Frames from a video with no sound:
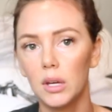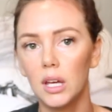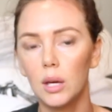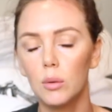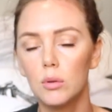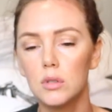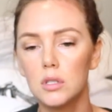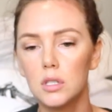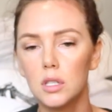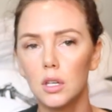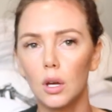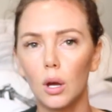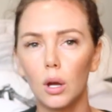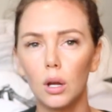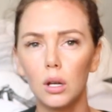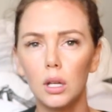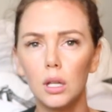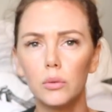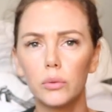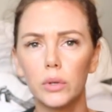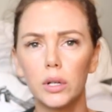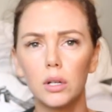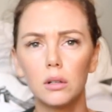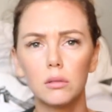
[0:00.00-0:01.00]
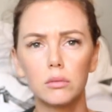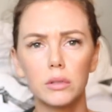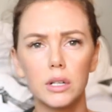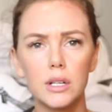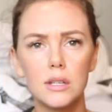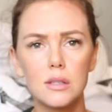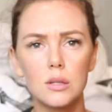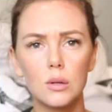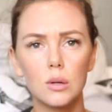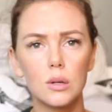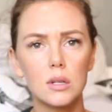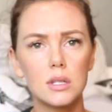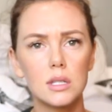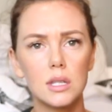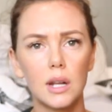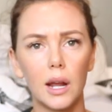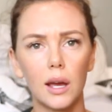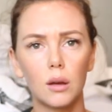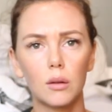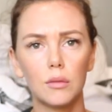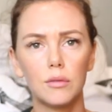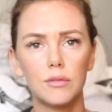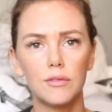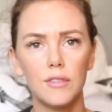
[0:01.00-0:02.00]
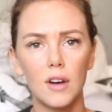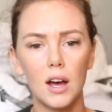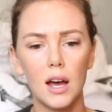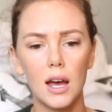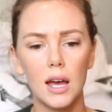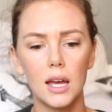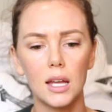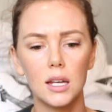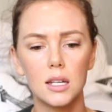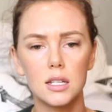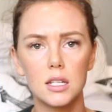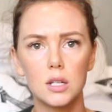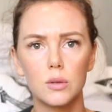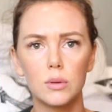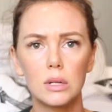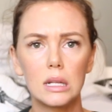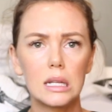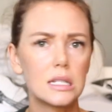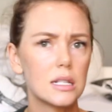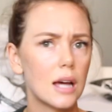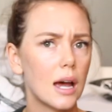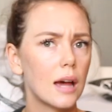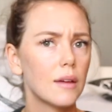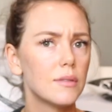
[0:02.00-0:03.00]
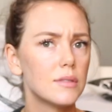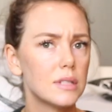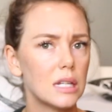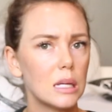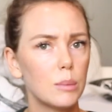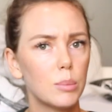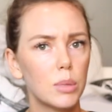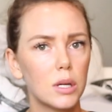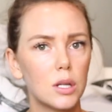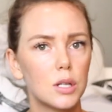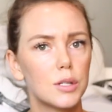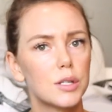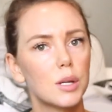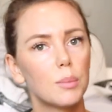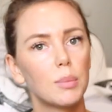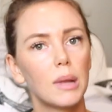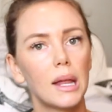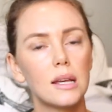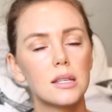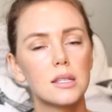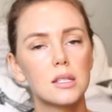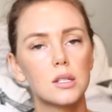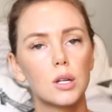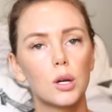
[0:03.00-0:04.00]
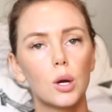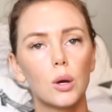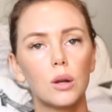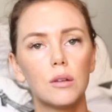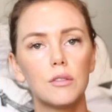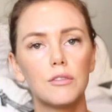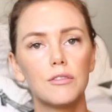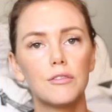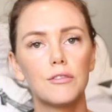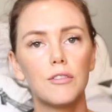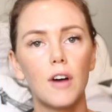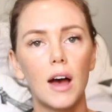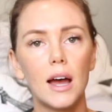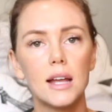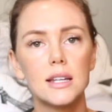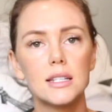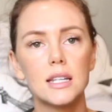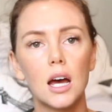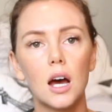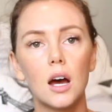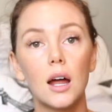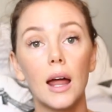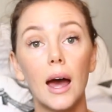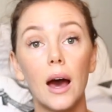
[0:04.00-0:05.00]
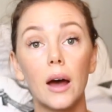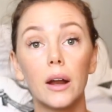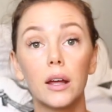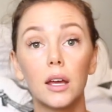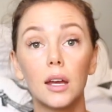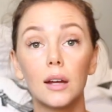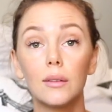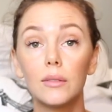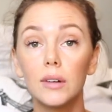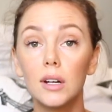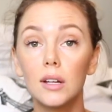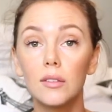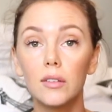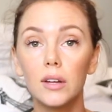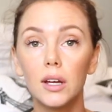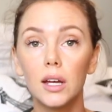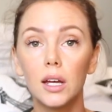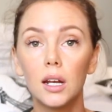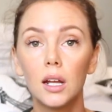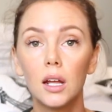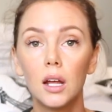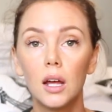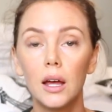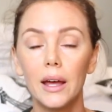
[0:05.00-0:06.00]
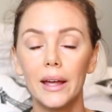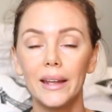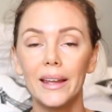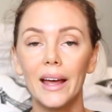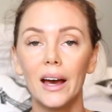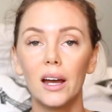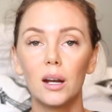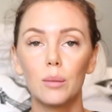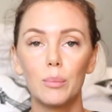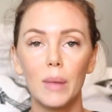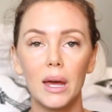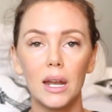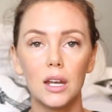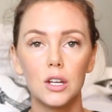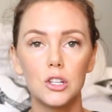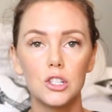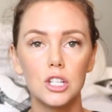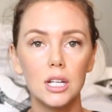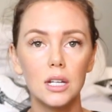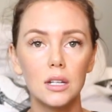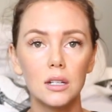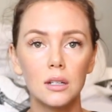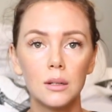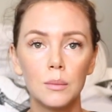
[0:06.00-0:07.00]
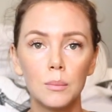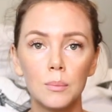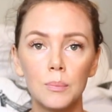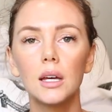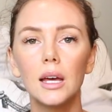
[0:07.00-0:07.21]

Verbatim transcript: He was the only real resource that I could find to really dive deep into blasto and find out how to get rid of it and how to manage it.